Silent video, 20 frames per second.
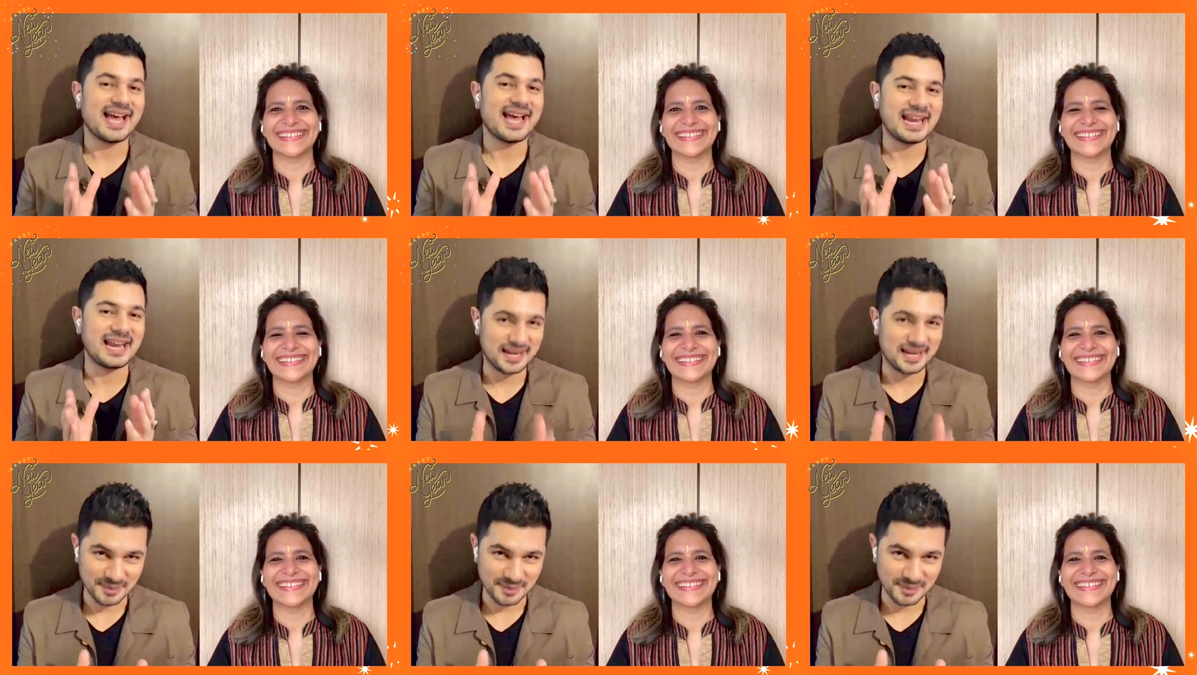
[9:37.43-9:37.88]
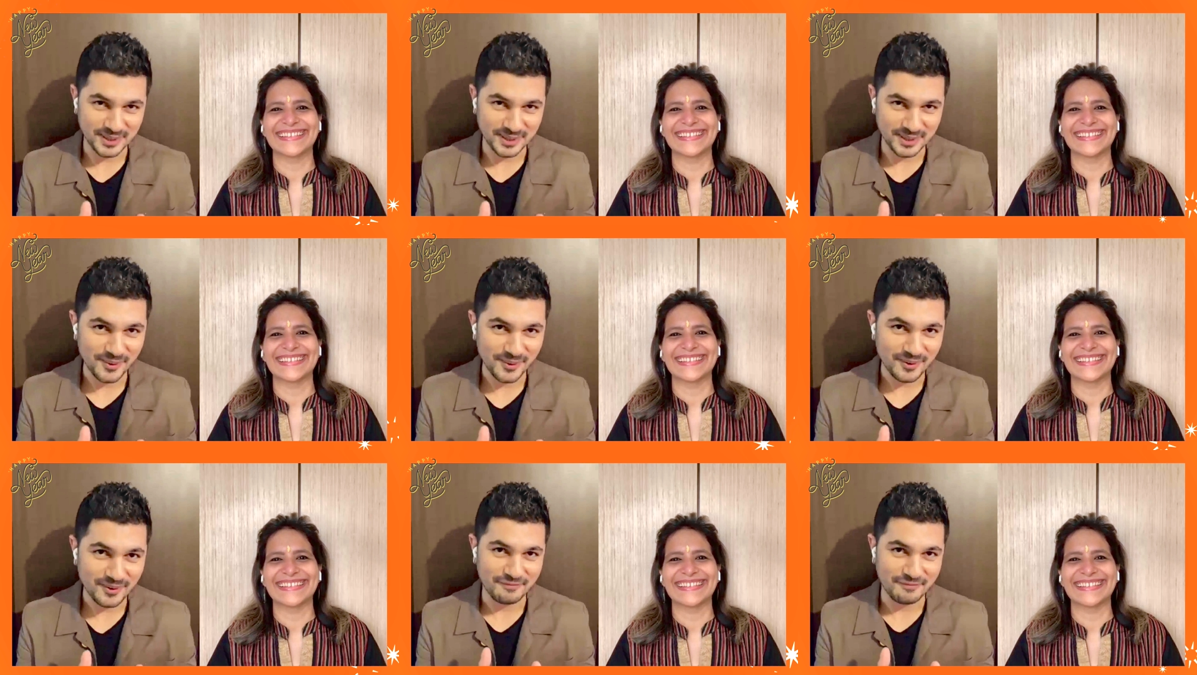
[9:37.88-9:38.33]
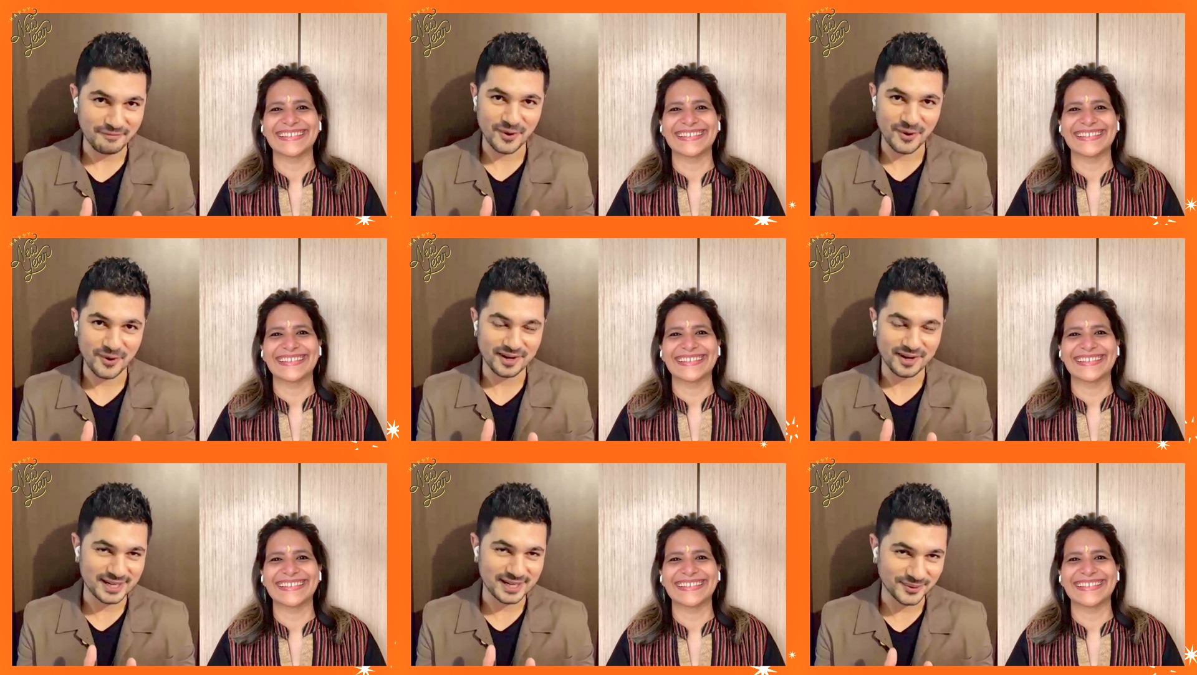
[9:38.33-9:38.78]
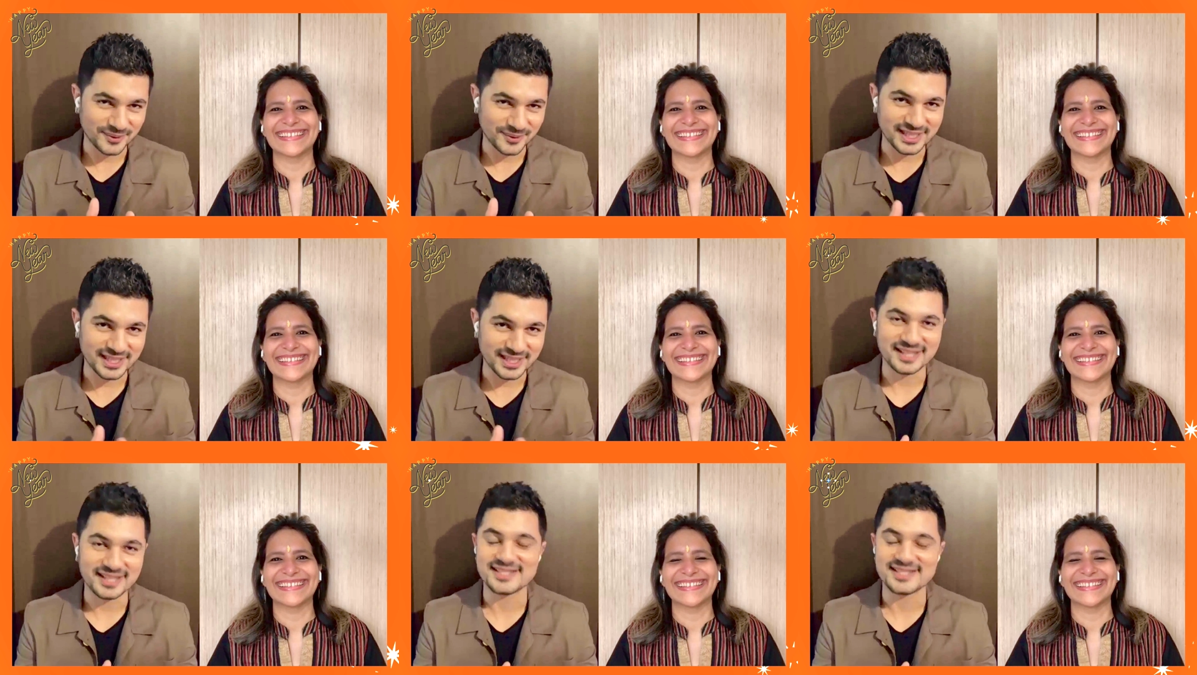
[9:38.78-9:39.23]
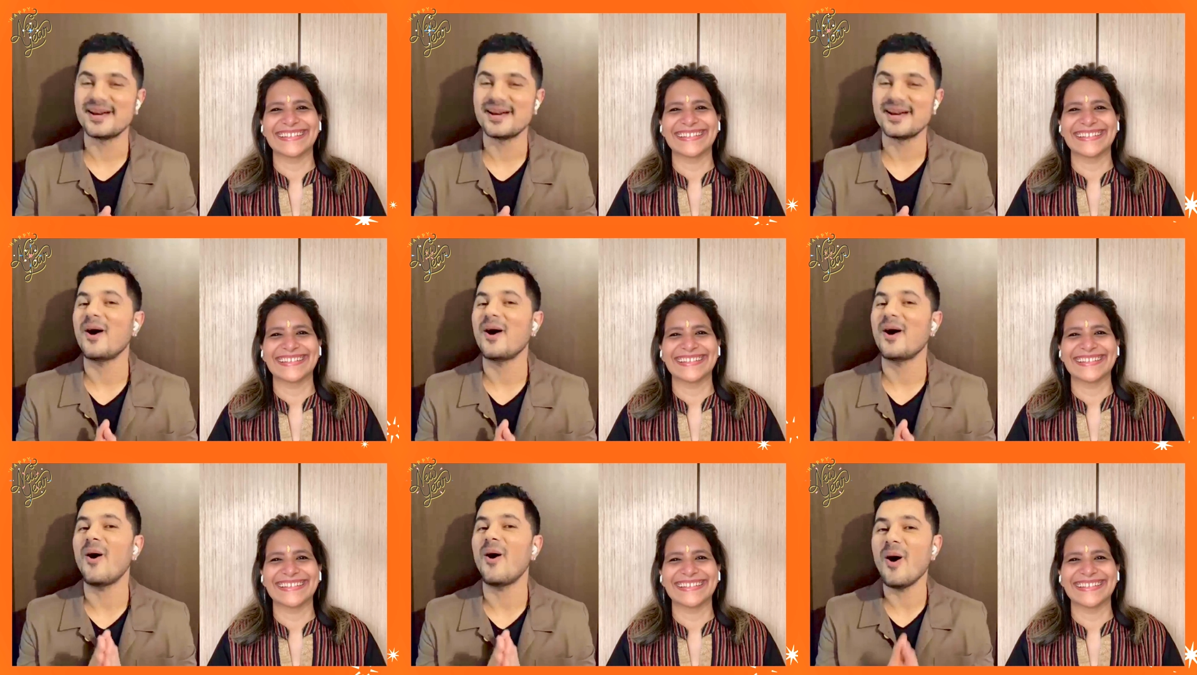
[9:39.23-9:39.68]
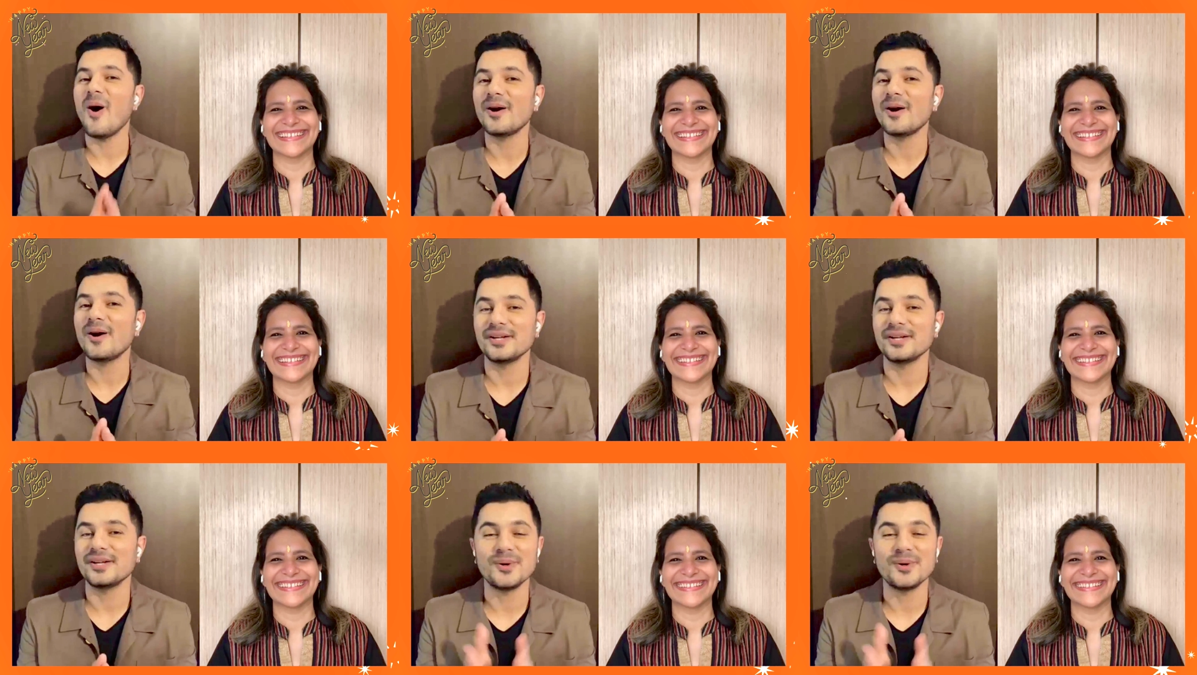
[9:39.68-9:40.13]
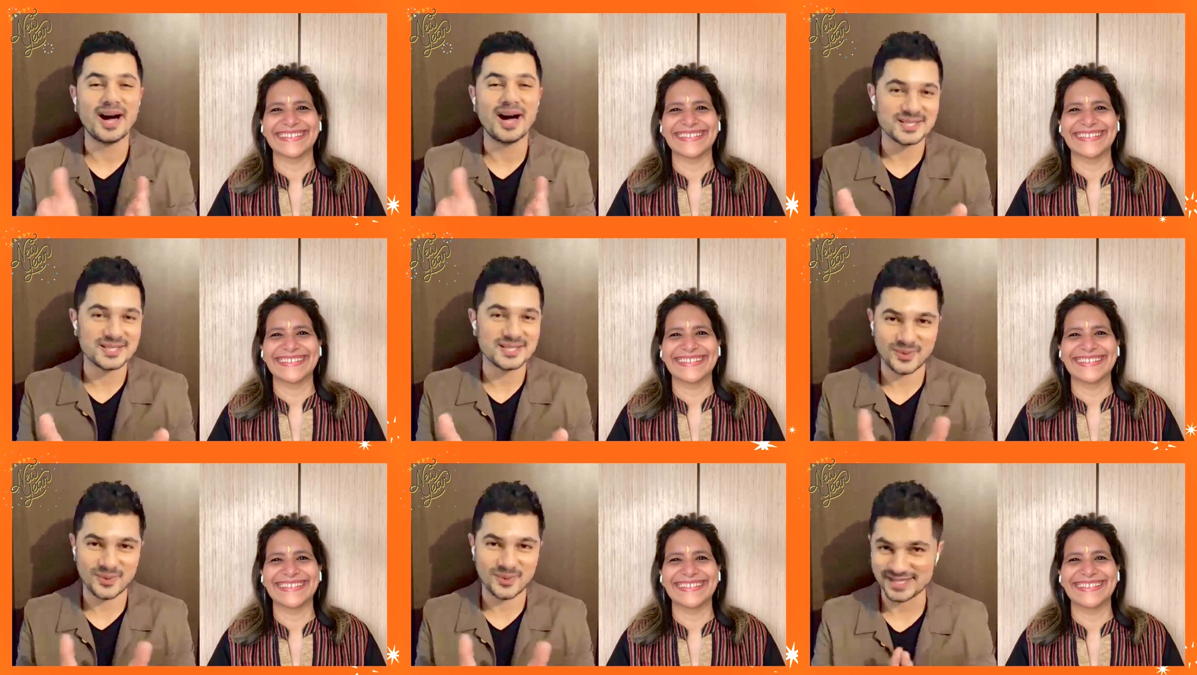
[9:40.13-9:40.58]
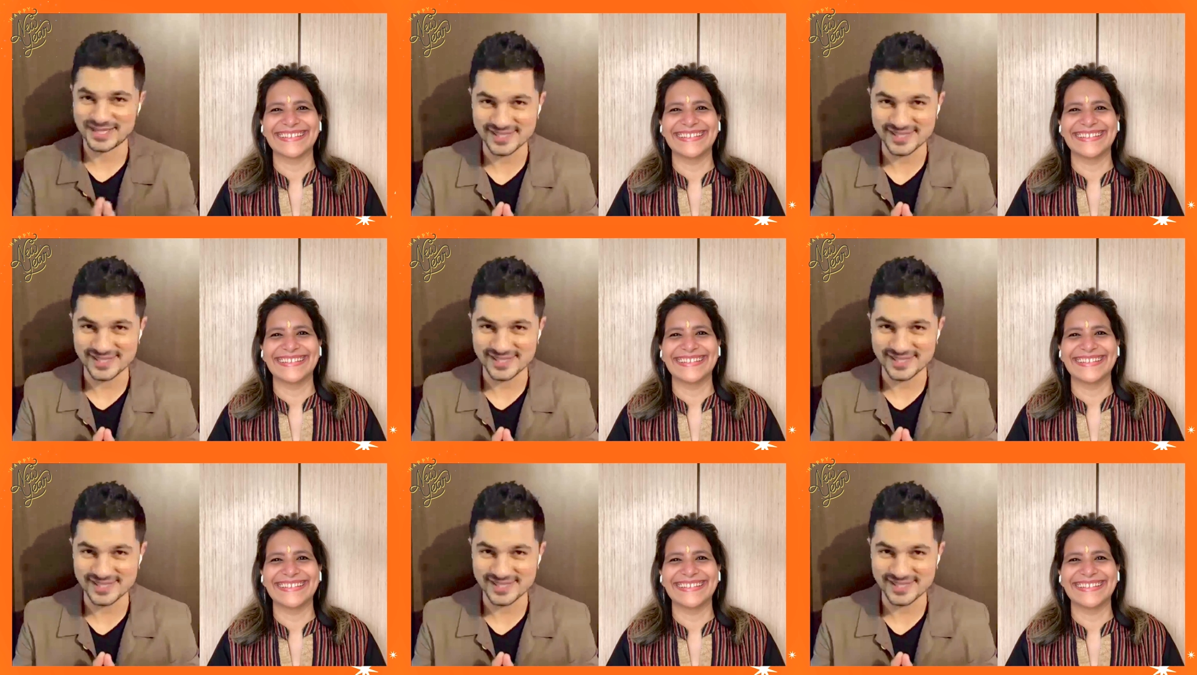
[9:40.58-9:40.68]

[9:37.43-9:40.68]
Speaker 1: and let me know if you already know the answer, or you ask